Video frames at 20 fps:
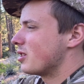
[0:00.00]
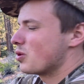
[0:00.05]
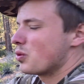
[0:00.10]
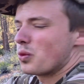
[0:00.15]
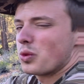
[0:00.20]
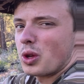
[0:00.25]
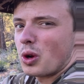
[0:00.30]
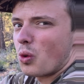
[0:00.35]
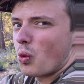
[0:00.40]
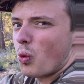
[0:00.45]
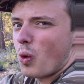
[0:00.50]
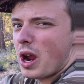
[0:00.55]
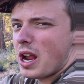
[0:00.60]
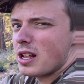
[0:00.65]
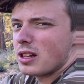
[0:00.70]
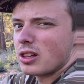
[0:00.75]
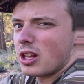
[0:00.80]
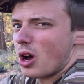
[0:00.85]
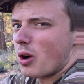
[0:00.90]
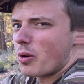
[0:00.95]
They're way
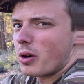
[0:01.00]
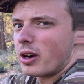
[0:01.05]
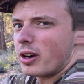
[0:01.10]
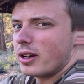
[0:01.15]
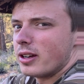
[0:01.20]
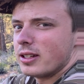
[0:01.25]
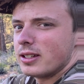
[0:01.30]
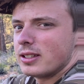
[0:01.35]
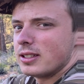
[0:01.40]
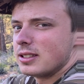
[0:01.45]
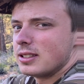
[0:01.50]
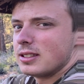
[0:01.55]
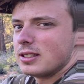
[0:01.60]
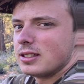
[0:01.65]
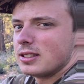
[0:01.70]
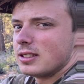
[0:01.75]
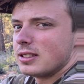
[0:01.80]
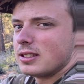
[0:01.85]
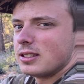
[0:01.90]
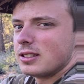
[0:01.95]
lower
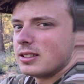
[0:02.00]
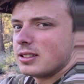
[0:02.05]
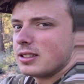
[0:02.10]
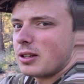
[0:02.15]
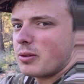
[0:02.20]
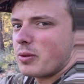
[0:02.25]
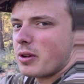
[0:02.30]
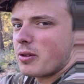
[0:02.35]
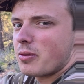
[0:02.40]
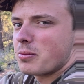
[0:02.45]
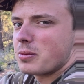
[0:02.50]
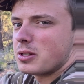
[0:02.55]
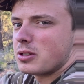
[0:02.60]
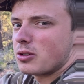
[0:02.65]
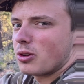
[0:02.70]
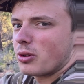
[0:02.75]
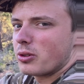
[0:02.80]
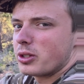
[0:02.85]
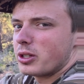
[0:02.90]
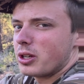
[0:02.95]
than we were
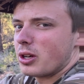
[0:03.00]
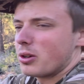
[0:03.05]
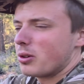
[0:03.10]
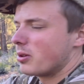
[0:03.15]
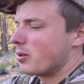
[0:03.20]
told to go.